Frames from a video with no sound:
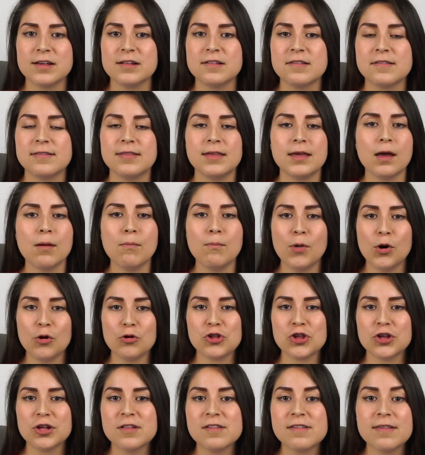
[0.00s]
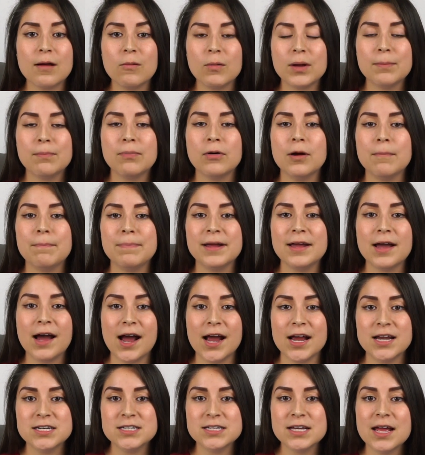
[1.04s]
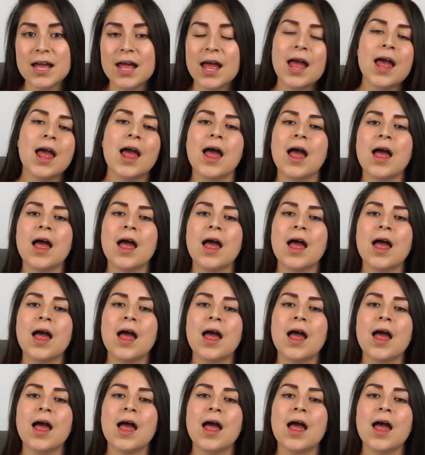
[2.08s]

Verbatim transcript: It's the emotions that we put behind it